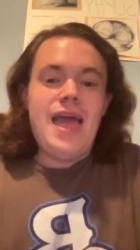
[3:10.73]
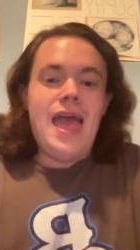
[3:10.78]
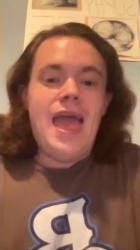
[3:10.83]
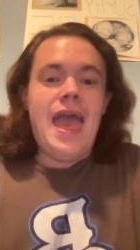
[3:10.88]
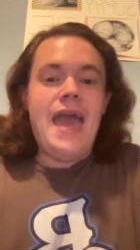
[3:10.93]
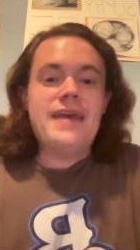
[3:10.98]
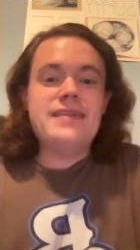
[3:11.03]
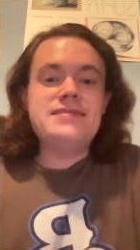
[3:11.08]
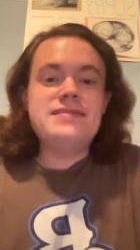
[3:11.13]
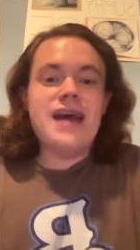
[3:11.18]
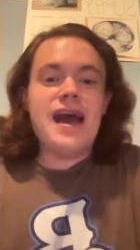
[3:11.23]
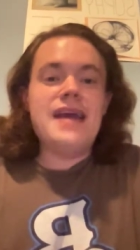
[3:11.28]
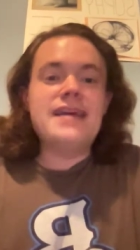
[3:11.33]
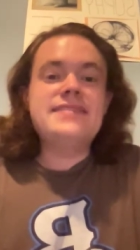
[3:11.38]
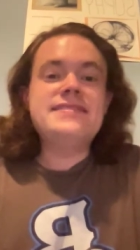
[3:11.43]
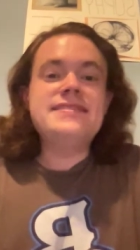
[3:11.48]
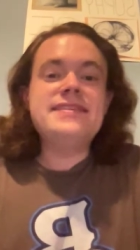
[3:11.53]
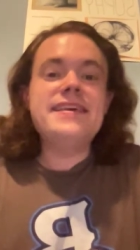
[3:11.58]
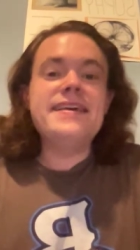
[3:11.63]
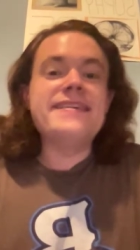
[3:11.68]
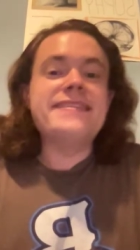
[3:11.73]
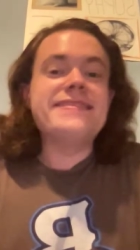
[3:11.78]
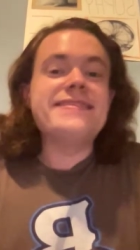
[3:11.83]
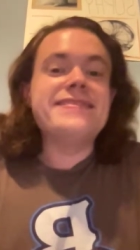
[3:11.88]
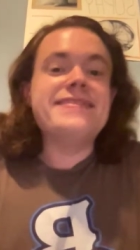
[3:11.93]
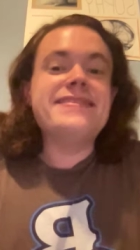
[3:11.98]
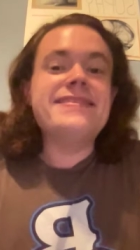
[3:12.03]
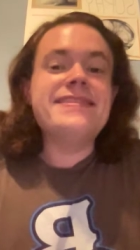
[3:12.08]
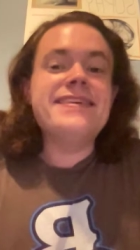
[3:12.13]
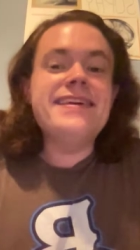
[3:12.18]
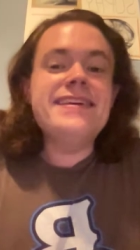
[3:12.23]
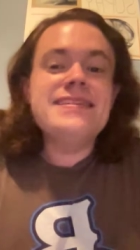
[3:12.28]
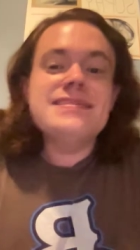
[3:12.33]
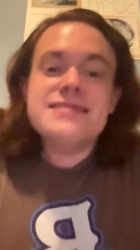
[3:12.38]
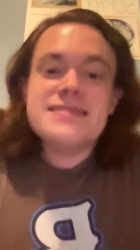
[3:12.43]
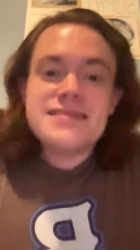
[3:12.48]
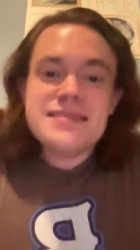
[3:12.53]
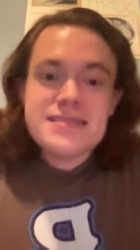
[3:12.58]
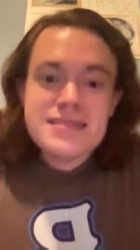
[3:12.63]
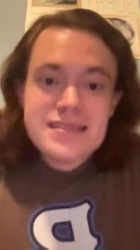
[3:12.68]
And I see at
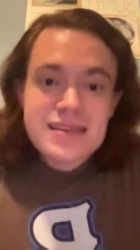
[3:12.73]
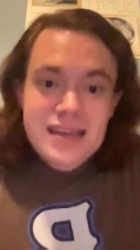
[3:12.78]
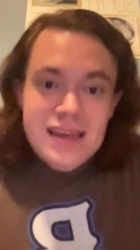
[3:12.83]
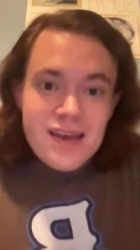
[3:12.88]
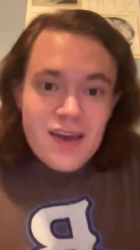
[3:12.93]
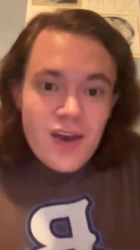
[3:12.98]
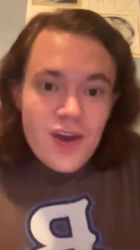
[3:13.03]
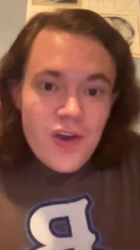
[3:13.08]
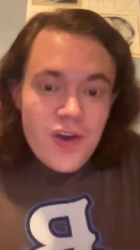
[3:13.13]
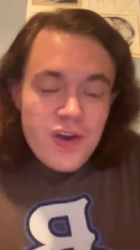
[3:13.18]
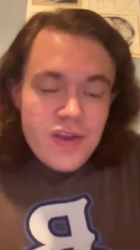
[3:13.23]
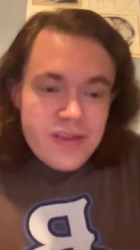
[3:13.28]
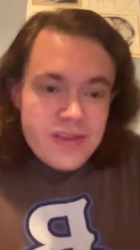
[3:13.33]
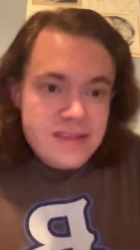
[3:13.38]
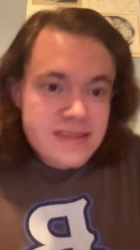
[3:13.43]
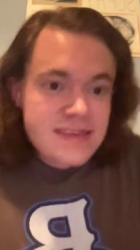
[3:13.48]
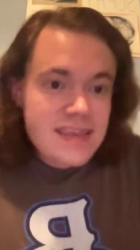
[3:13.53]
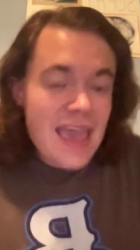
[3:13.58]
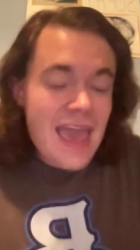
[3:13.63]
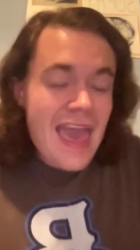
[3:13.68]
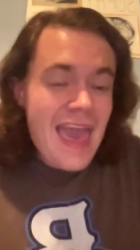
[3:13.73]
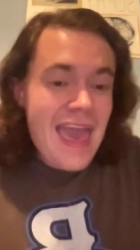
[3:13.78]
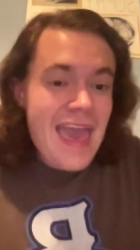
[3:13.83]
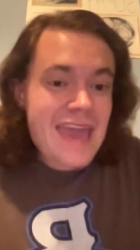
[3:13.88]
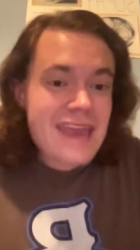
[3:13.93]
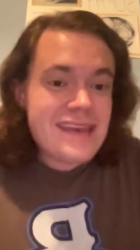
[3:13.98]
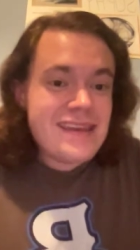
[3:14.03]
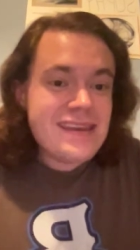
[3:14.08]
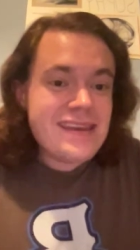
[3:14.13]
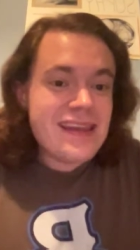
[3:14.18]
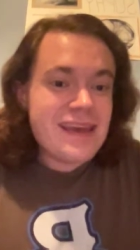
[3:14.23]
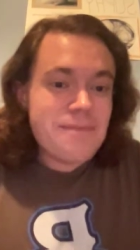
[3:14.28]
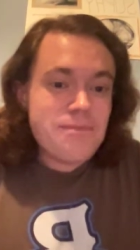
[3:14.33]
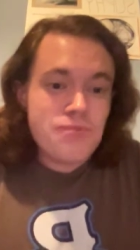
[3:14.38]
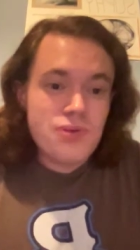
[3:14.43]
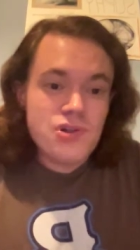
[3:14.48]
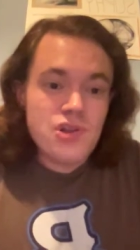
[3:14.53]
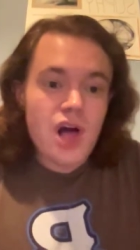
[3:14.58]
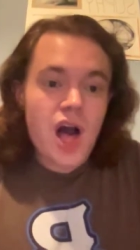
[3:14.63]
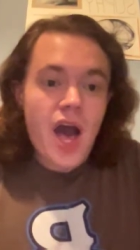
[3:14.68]
least 10
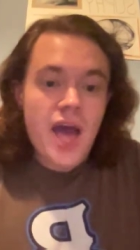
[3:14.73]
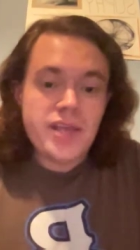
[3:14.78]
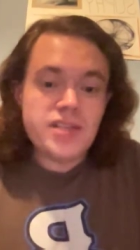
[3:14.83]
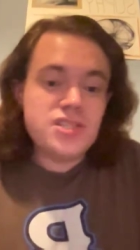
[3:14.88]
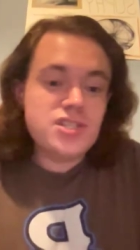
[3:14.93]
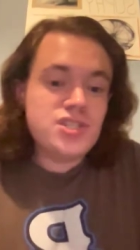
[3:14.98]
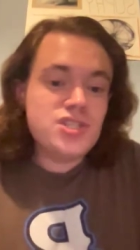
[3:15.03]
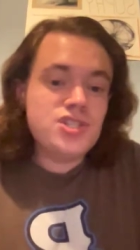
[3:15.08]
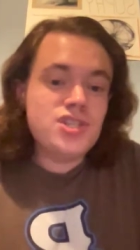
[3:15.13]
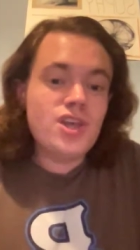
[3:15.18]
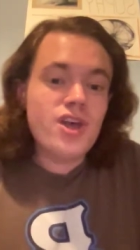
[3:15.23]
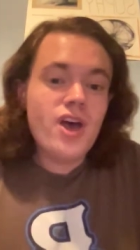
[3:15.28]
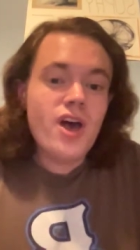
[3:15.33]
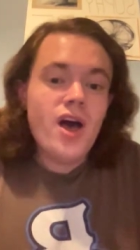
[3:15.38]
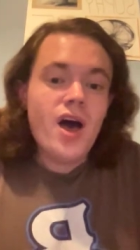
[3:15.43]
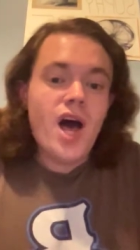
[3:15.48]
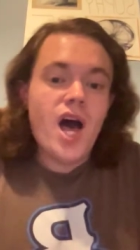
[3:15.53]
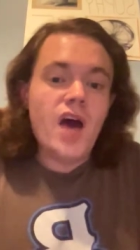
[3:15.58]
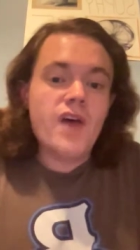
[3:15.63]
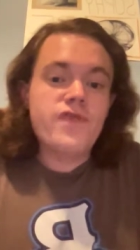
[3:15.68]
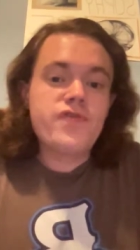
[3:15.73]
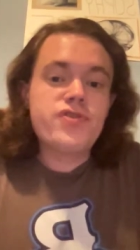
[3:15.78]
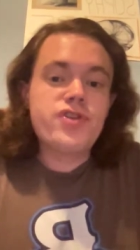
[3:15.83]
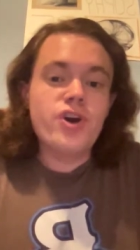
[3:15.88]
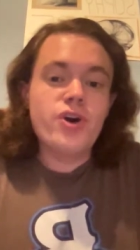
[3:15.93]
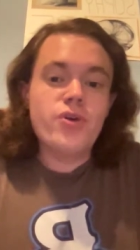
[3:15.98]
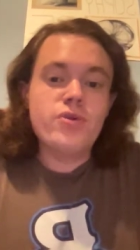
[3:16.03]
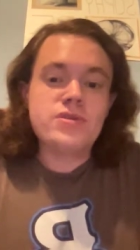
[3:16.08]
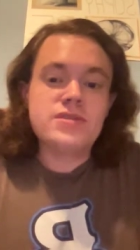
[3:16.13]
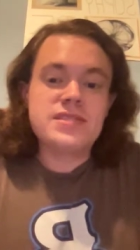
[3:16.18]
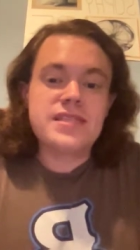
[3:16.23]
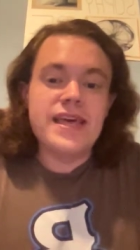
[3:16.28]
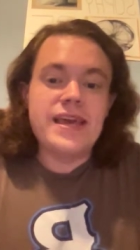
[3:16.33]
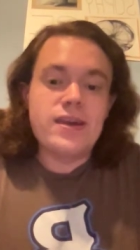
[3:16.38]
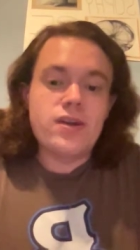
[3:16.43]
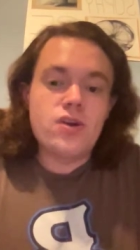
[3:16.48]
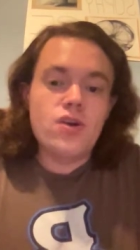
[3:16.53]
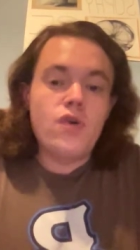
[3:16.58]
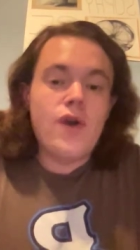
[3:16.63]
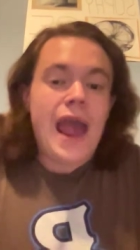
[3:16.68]
plus of those
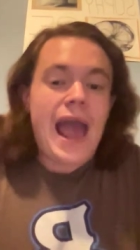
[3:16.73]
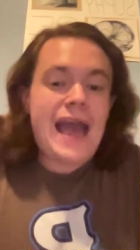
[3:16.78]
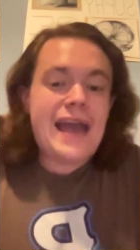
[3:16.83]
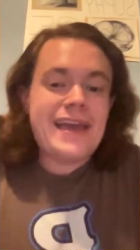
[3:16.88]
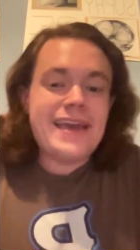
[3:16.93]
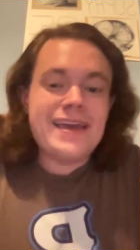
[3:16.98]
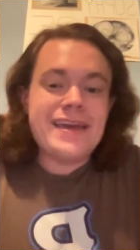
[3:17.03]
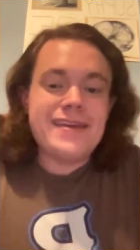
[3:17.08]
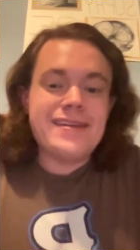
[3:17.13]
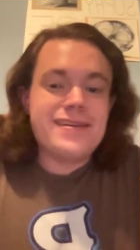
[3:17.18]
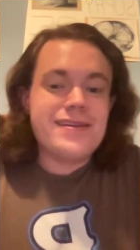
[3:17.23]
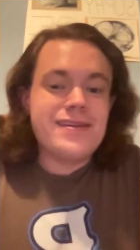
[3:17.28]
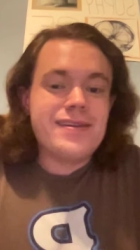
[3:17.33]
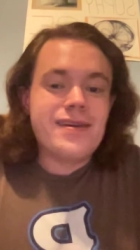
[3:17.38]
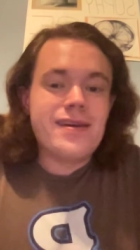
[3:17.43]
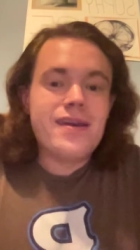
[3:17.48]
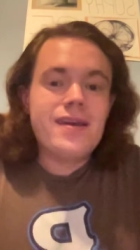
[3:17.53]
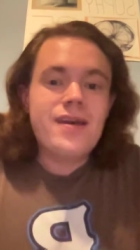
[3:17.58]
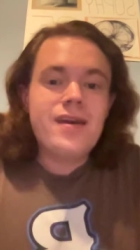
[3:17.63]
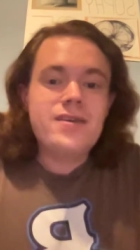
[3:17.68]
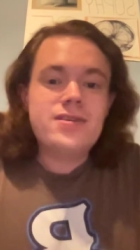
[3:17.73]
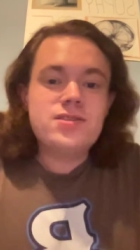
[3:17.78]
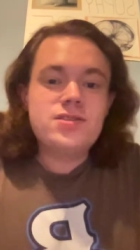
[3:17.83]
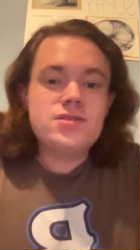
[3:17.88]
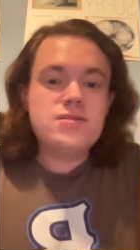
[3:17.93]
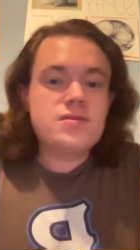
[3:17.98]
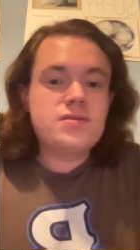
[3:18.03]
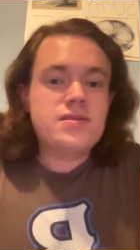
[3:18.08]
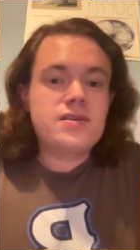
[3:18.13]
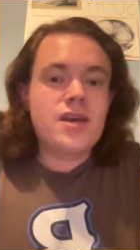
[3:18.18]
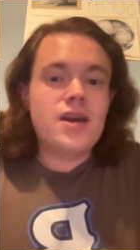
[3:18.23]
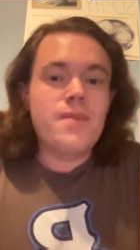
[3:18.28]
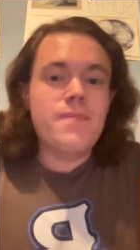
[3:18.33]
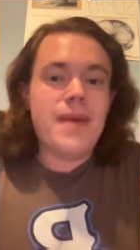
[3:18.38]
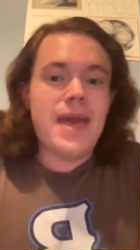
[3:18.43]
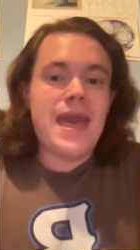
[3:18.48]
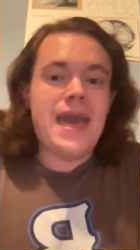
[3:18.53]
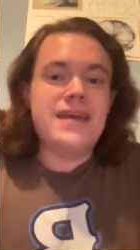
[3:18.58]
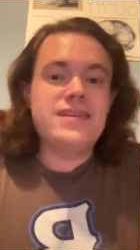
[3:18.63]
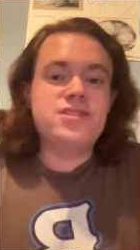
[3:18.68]
like Kraken
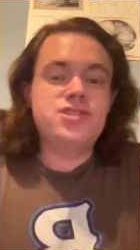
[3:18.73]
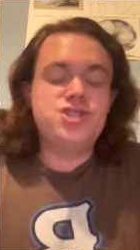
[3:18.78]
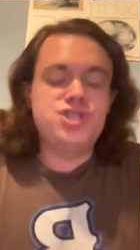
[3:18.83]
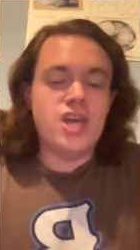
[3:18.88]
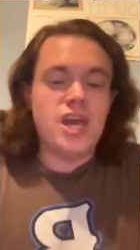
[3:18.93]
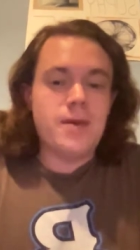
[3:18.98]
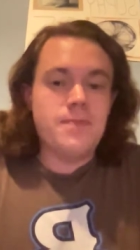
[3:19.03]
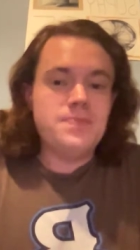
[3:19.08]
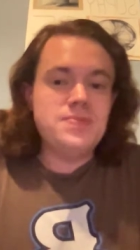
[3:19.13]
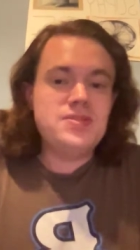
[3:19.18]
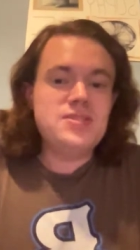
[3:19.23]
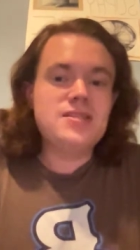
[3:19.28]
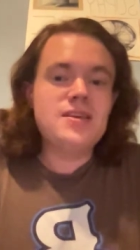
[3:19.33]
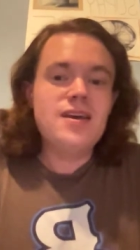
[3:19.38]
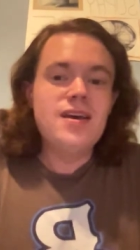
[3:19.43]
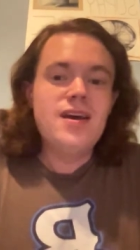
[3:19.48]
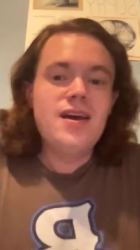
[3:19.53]
command ships.